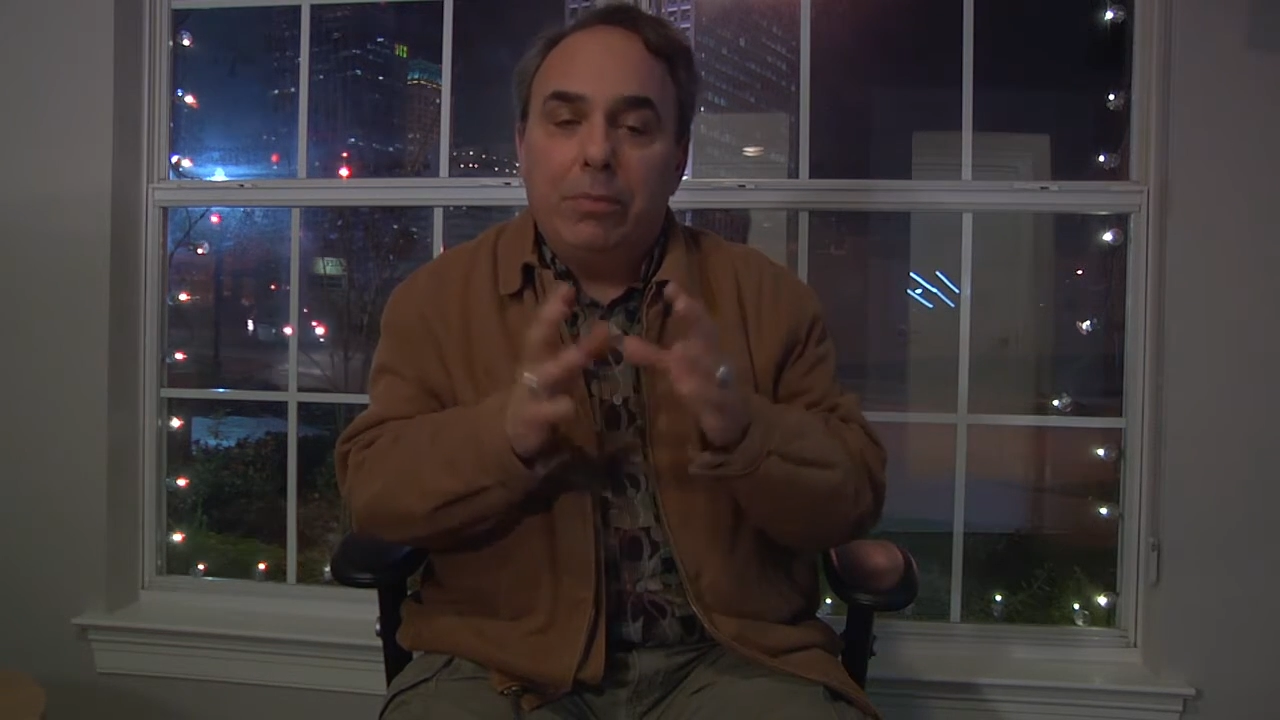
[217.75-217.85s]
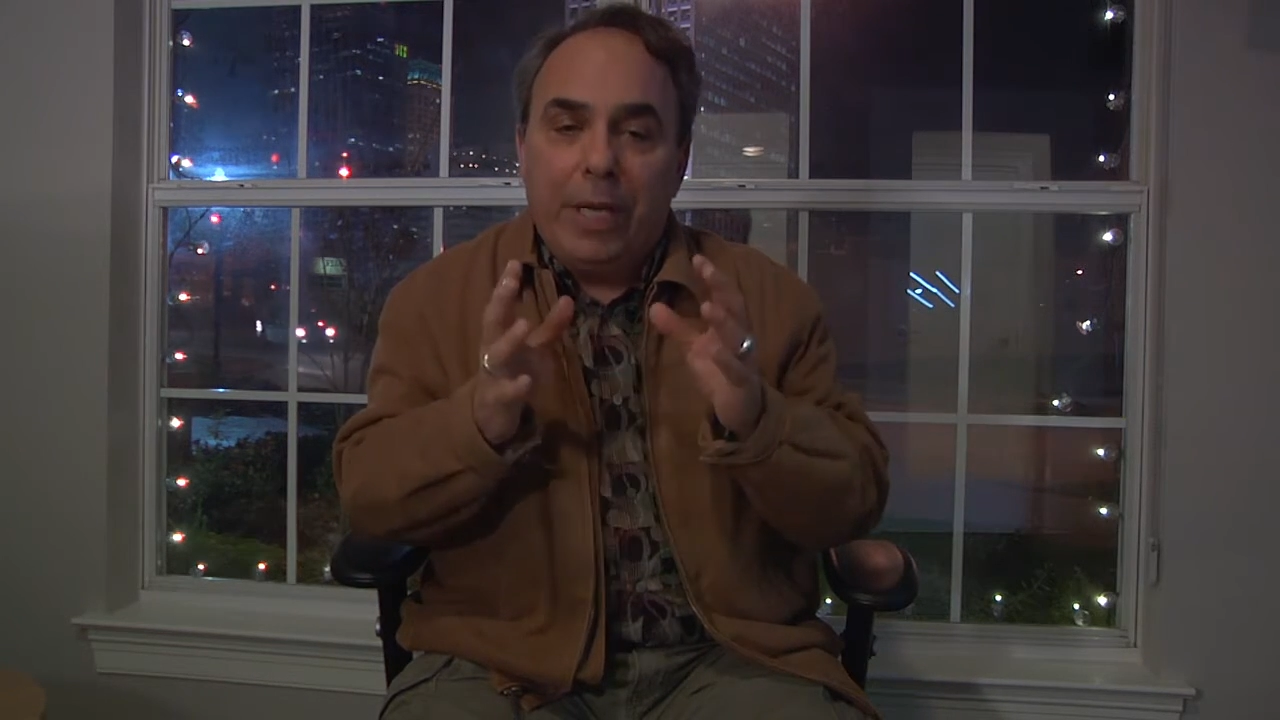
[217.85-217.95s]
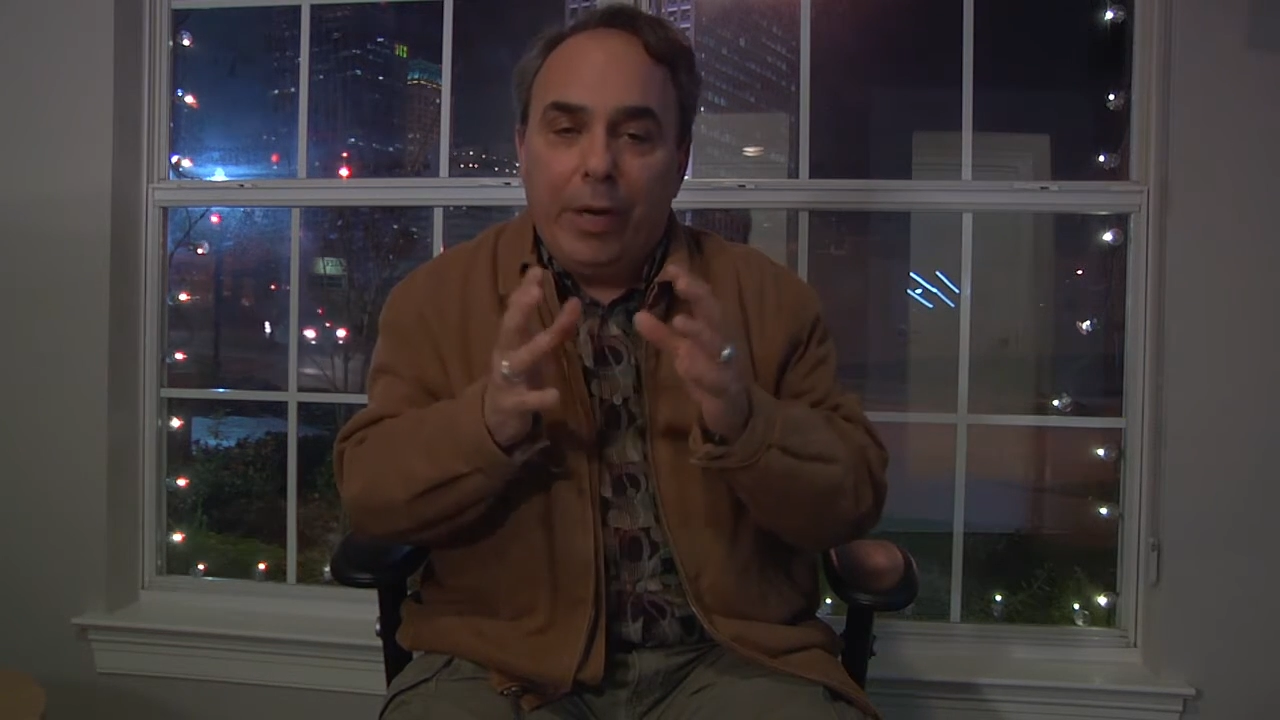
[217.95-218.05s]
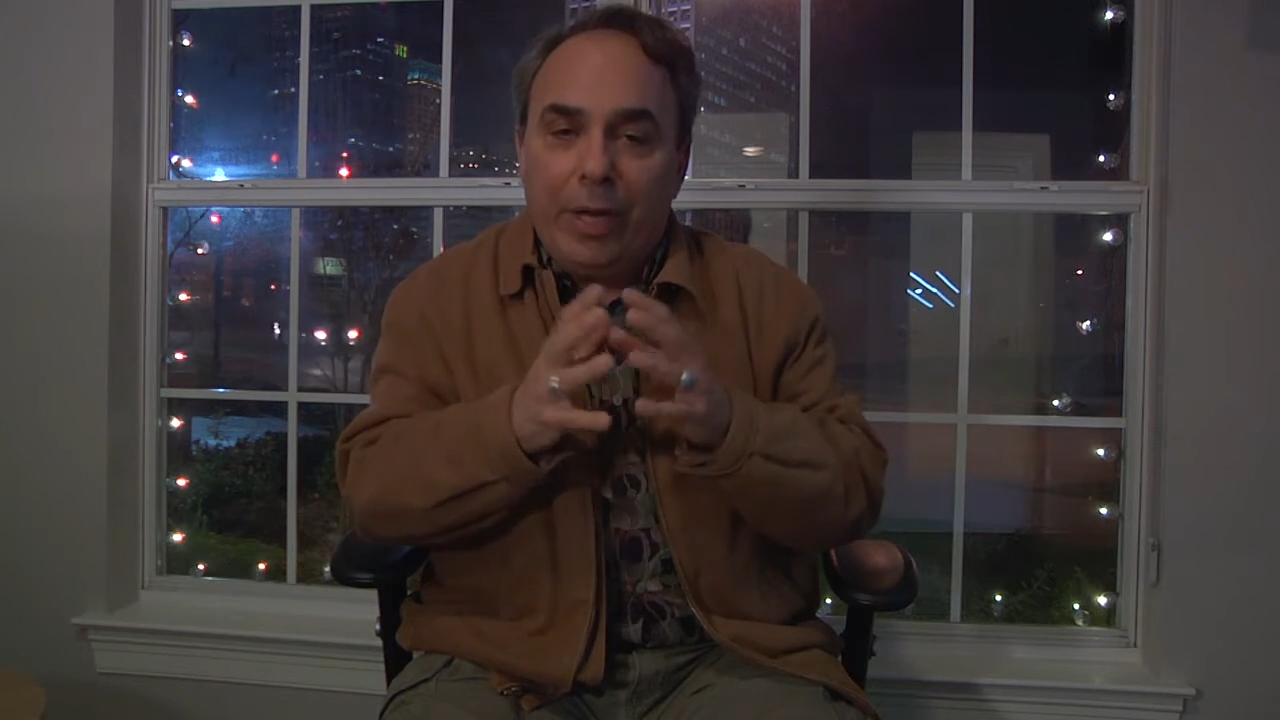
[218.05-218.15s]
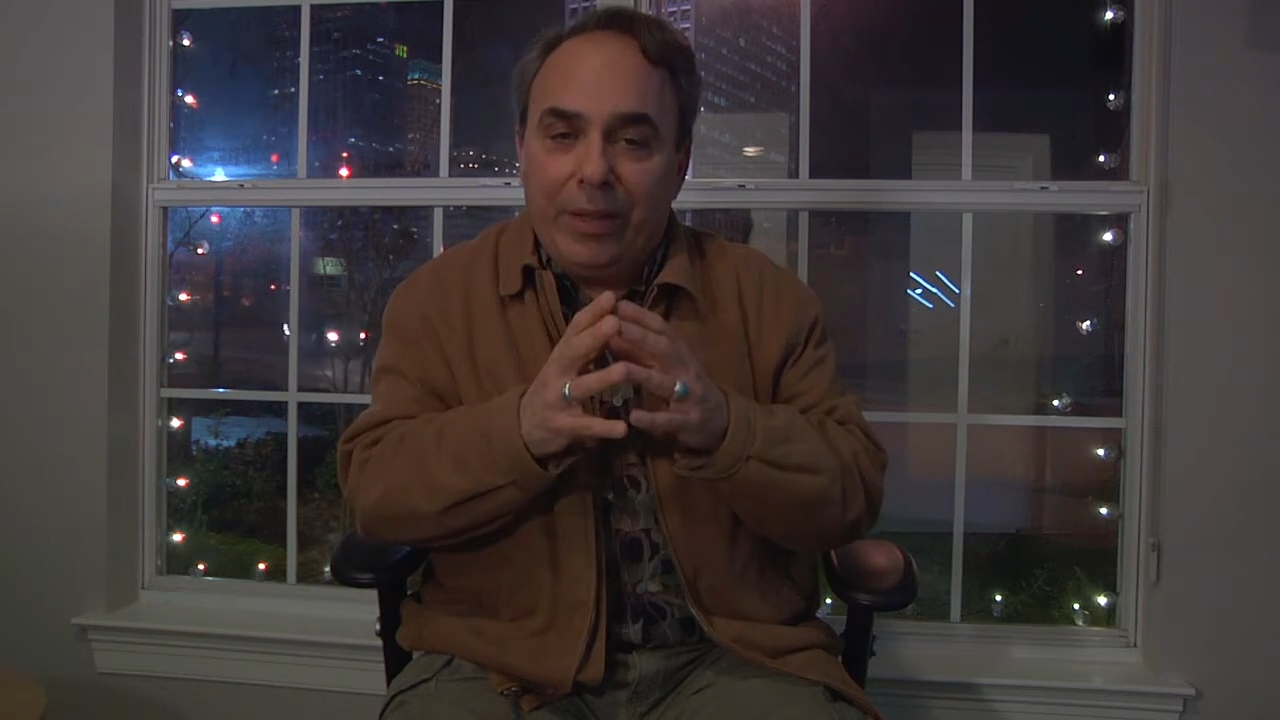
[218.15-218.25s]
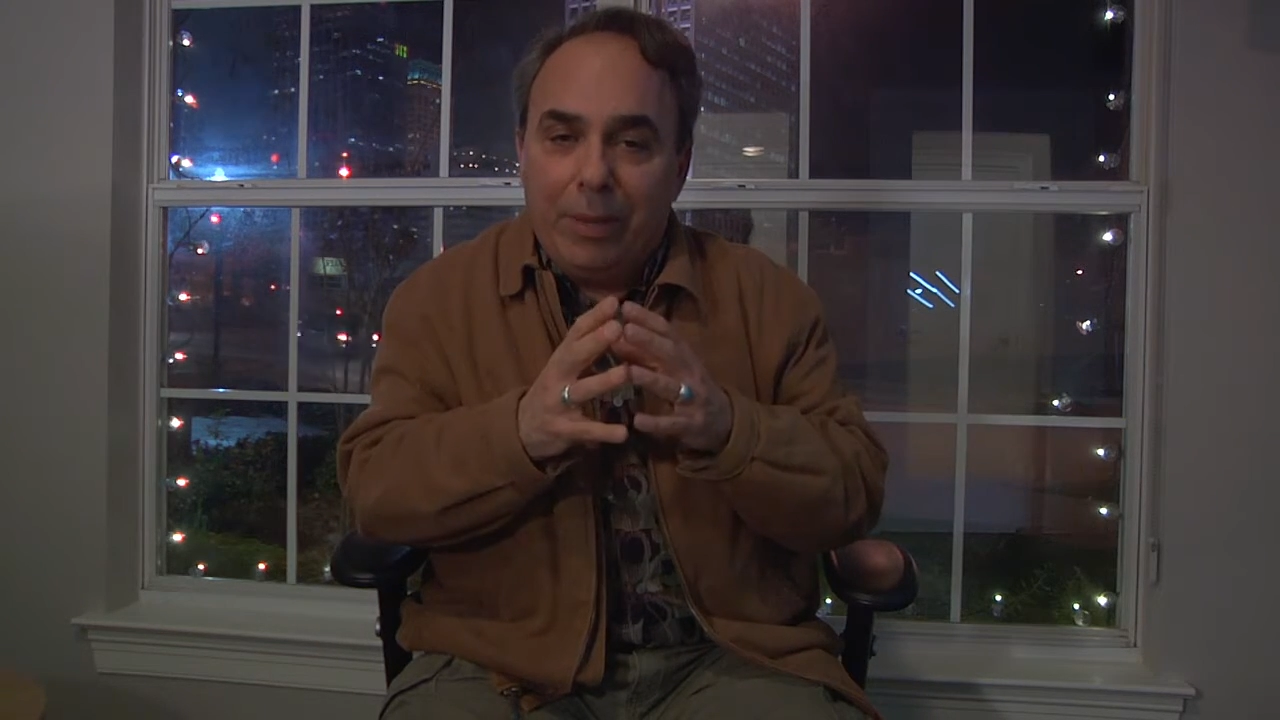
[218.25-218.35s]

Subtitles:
Pairing